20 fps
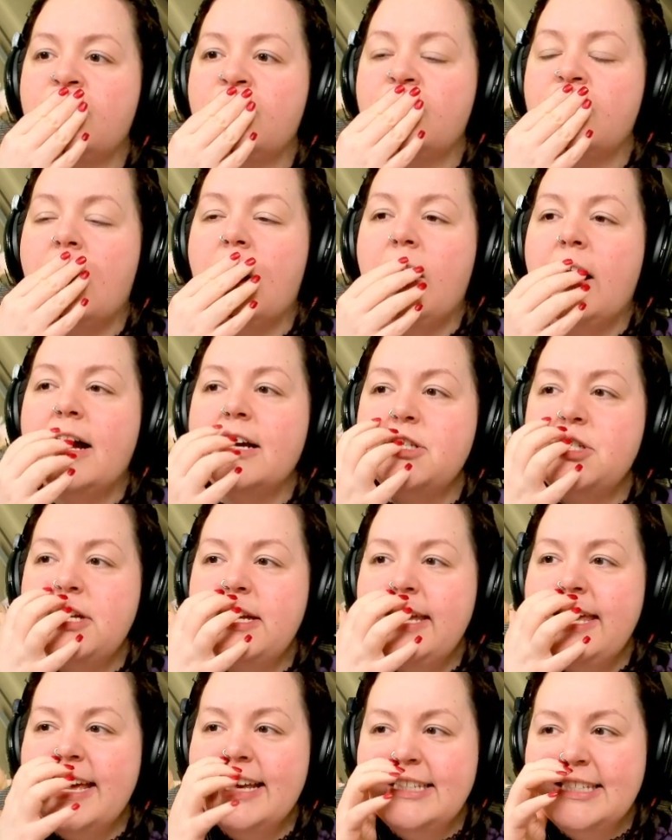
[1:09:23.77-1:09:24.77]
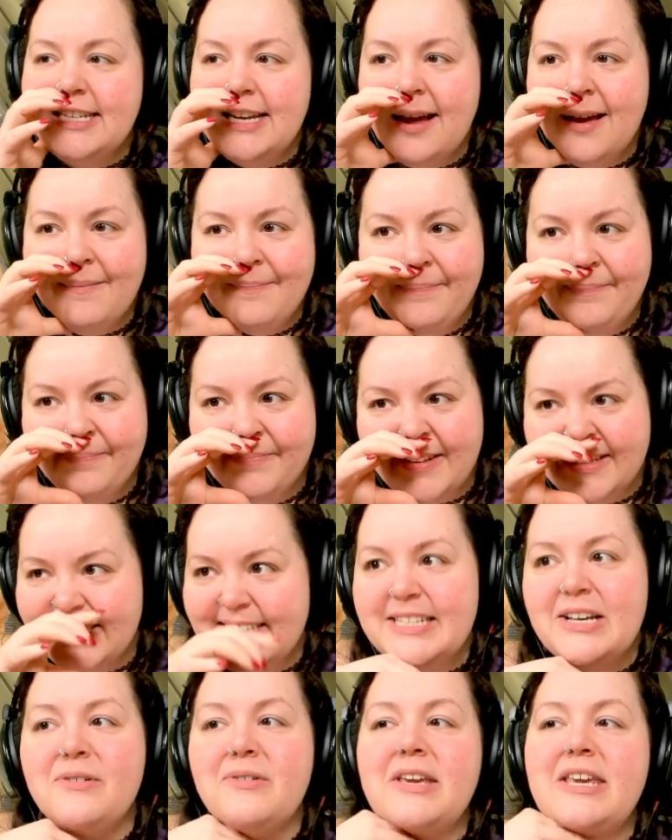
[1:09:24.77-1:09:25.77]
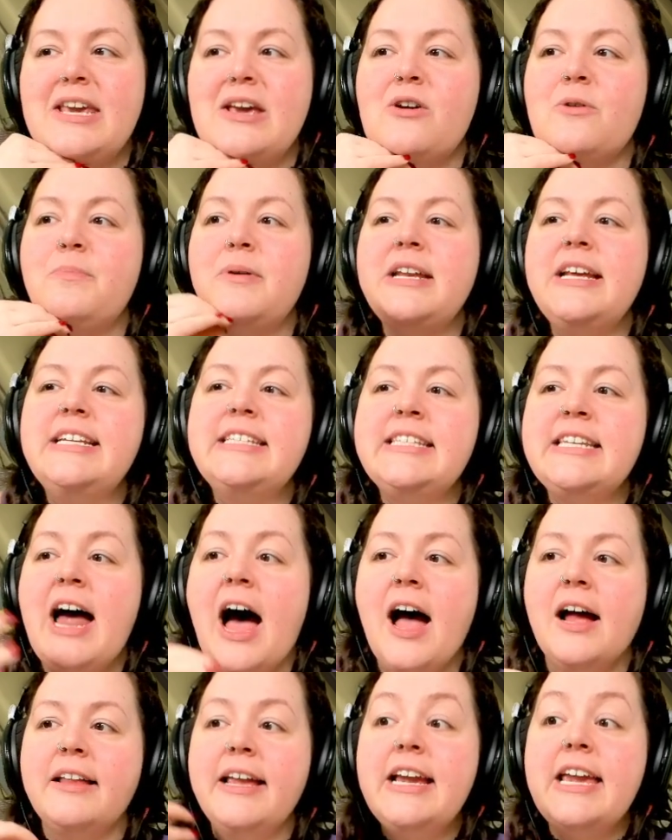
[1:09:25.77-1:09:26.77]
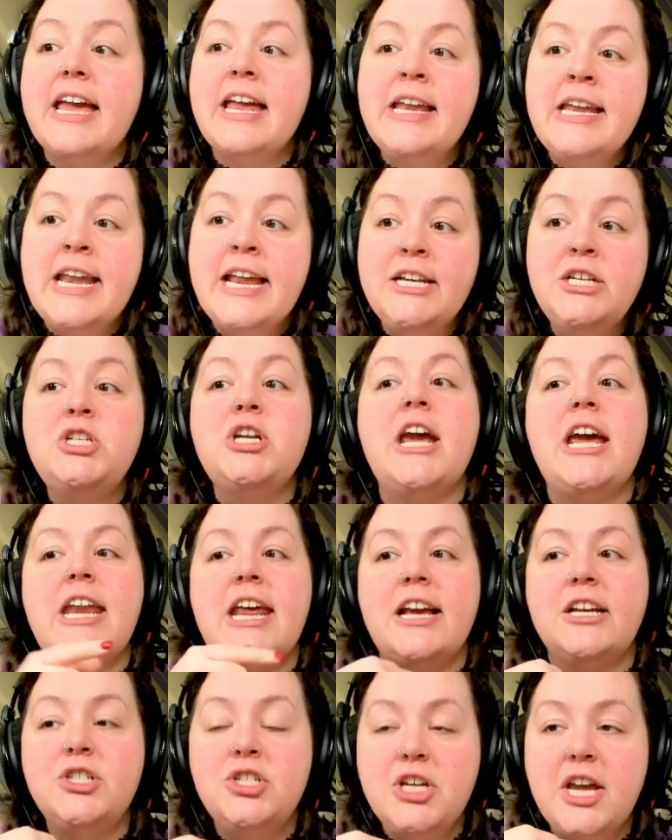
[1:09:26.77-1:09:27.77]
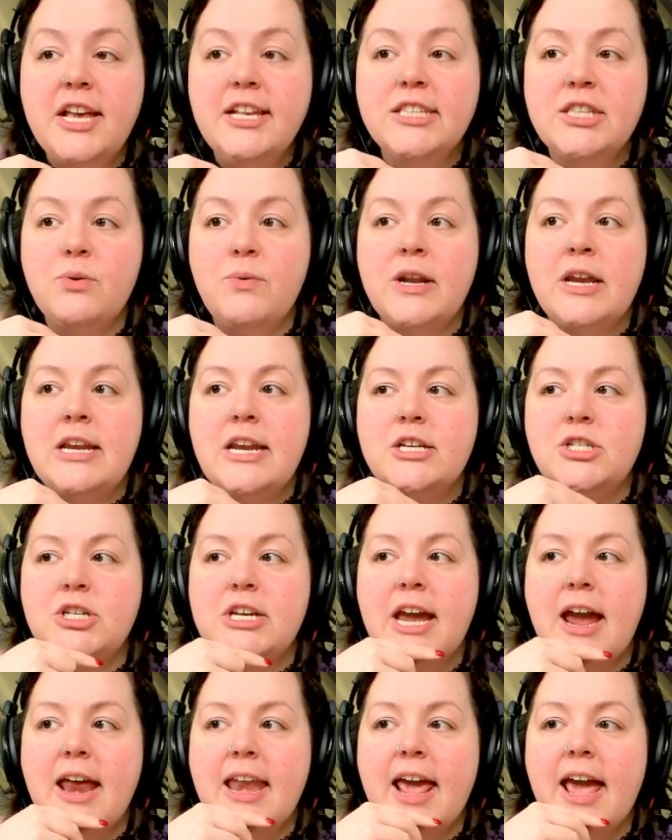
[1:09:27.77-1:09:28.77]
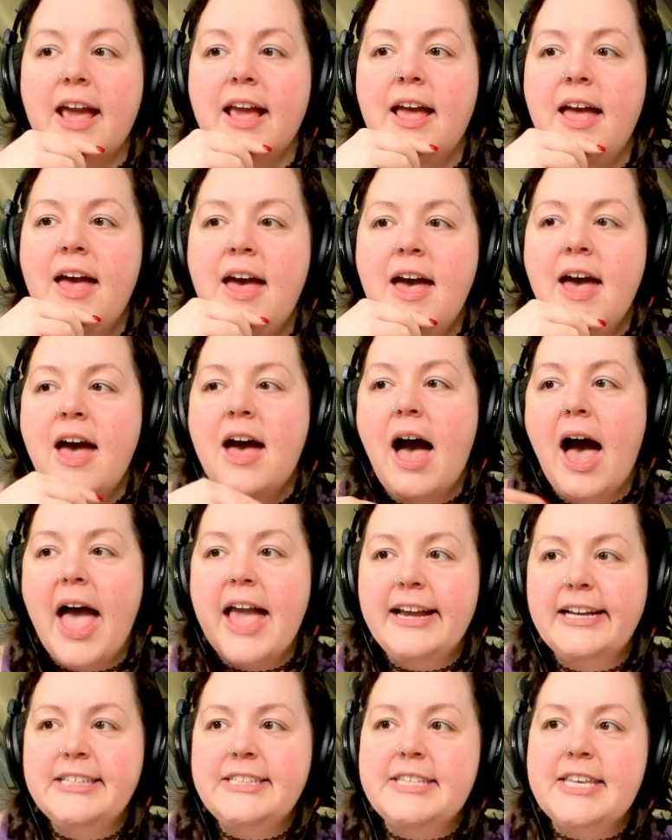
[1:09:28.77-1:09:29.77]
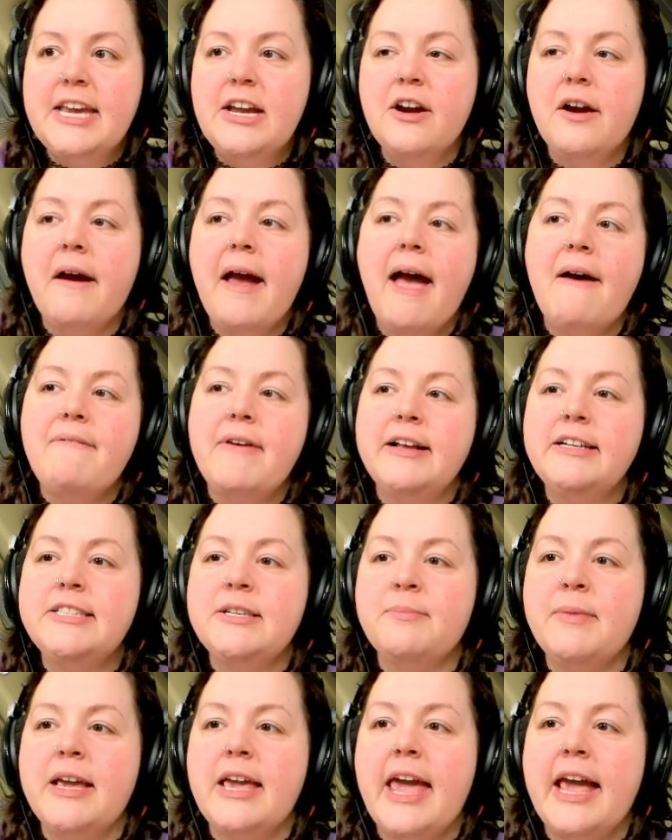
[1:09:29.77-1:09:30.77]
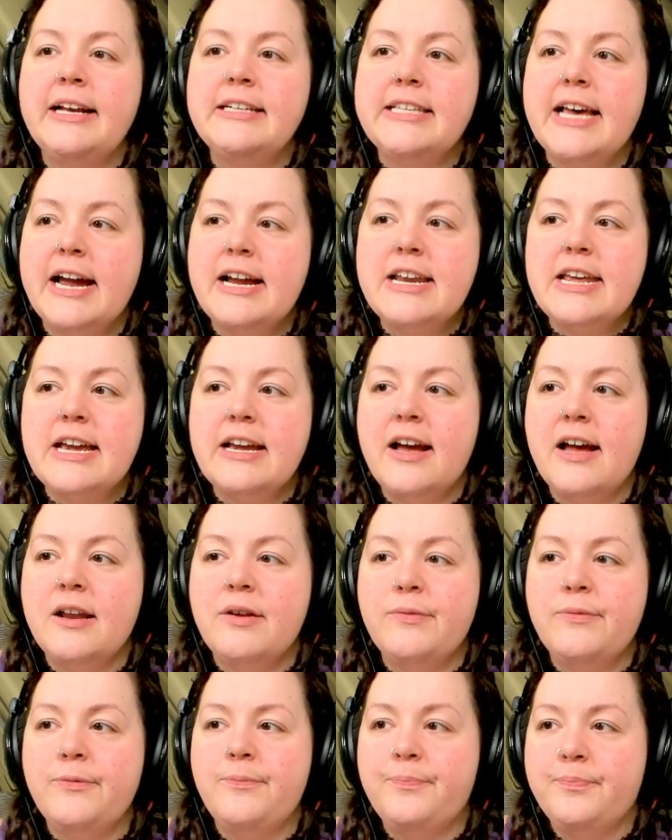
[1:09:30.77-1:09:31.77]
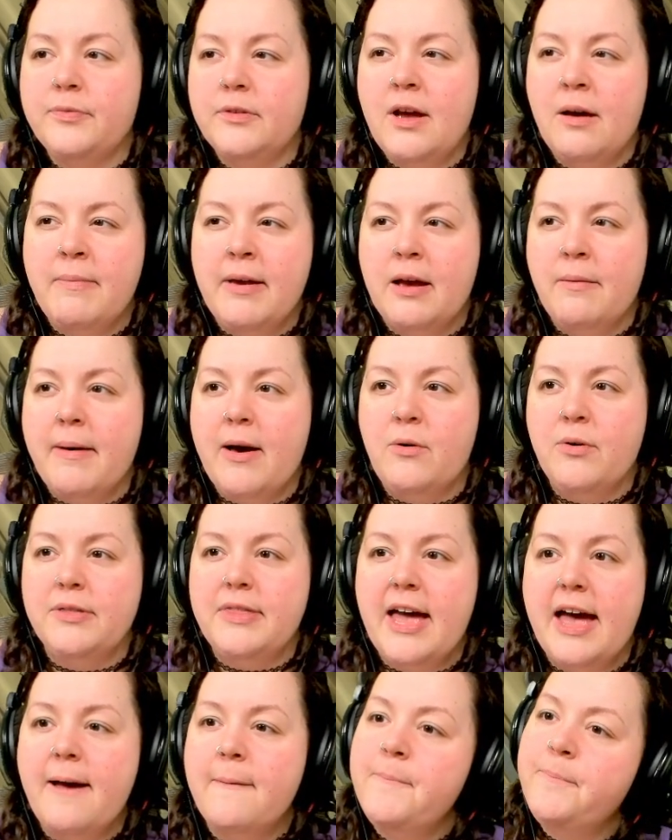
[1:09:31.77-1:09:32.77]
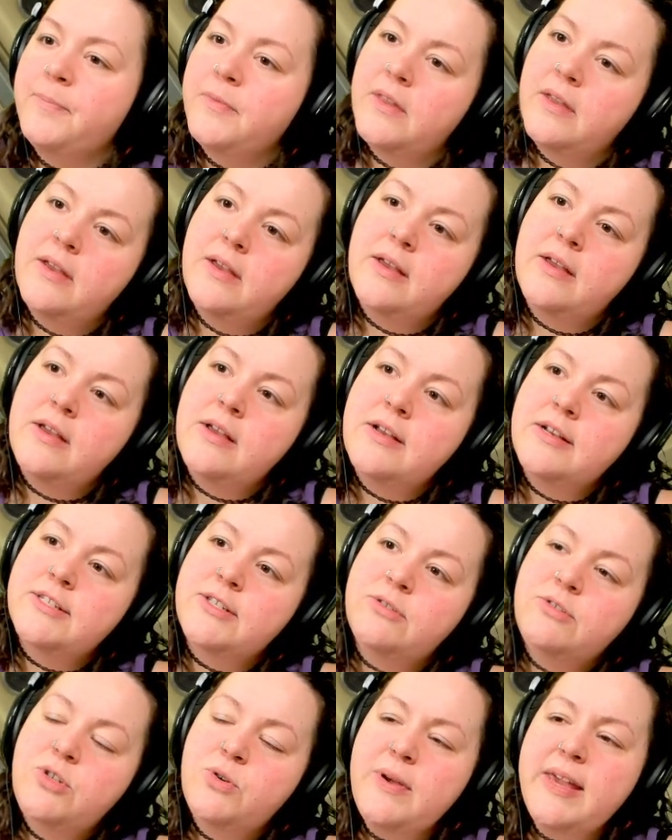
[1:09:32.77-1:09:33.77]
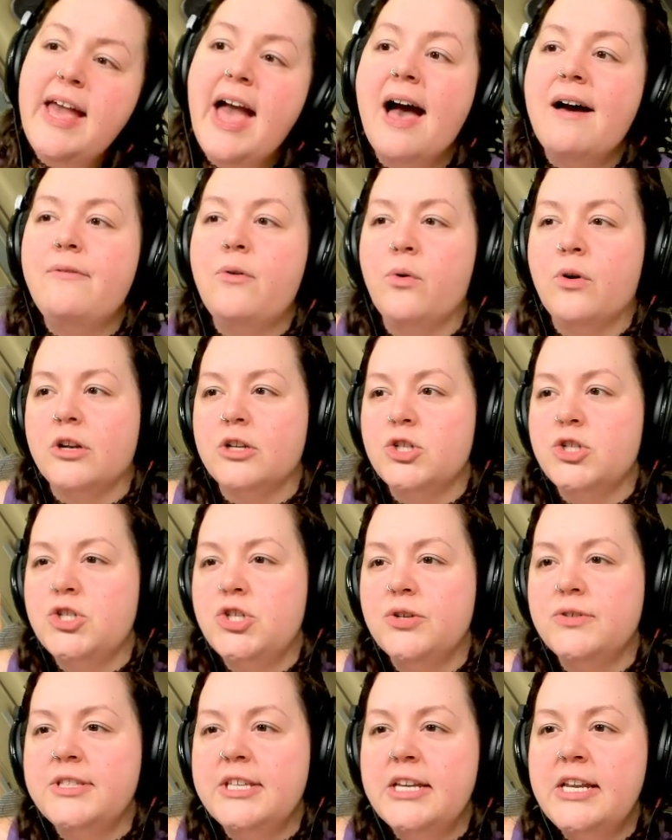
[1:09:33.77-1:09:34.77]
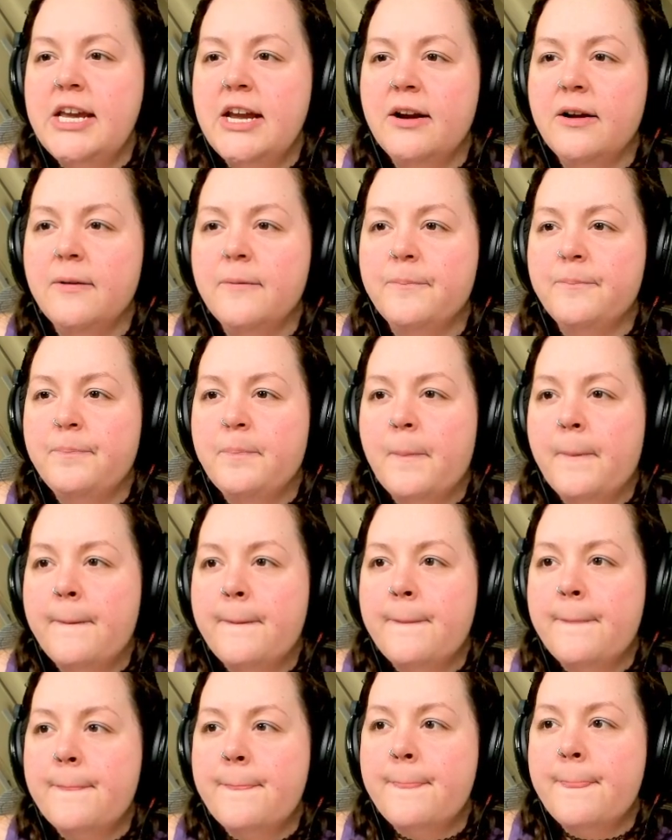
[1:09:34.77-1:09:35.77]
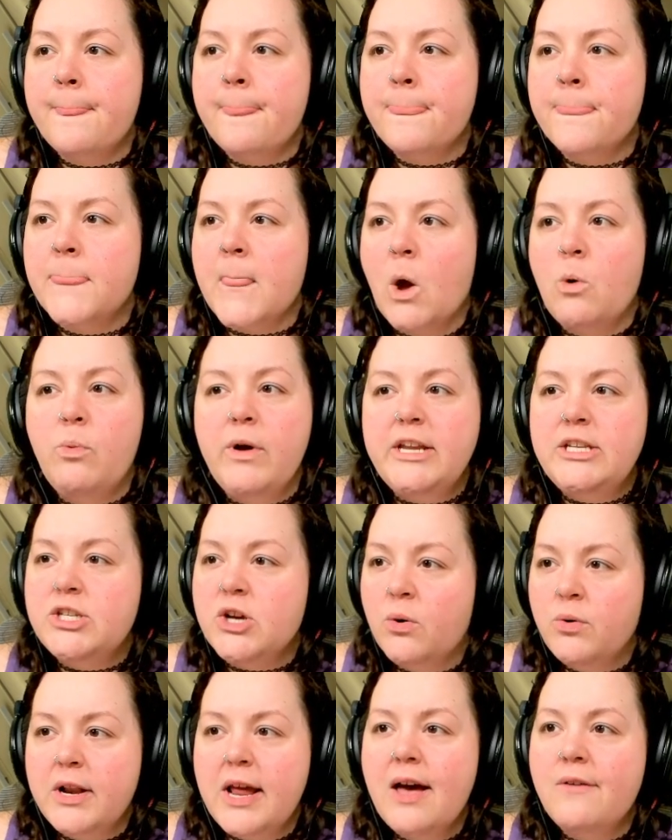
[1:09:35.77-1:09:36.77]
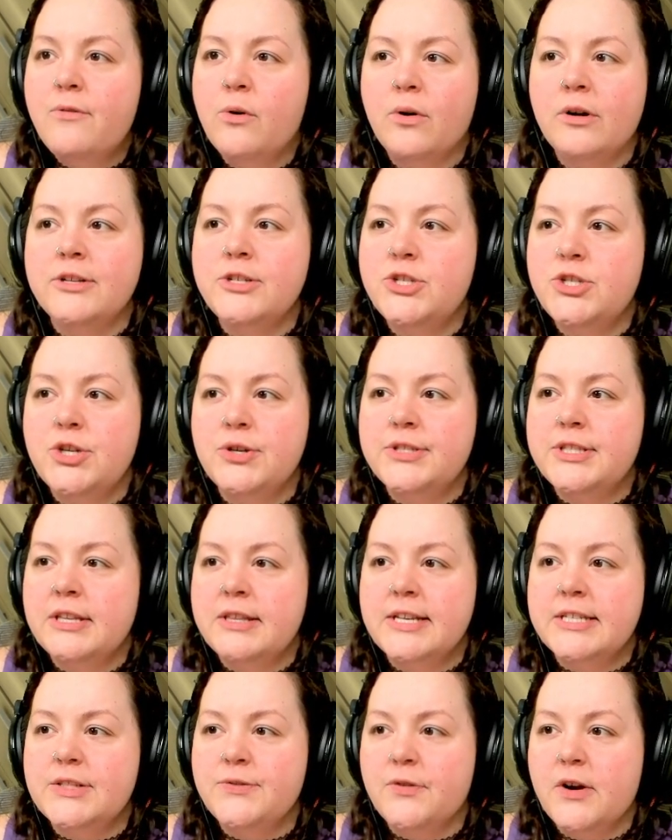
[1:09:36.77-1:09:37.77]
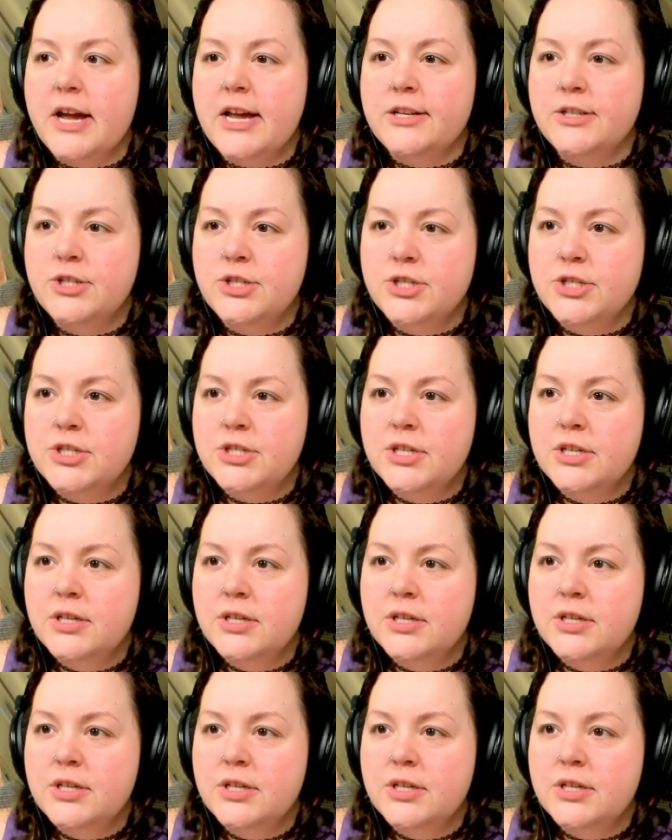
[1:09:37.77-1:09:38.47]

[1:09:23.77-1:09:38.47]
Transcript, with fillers: Aw, she kissed him. That's so cute. But he's not like initiating. She's the one initiating. I could see her having some like anxiety kind of coming about with that. So do we have orange juice in here? We don't have orange juice in this fridge.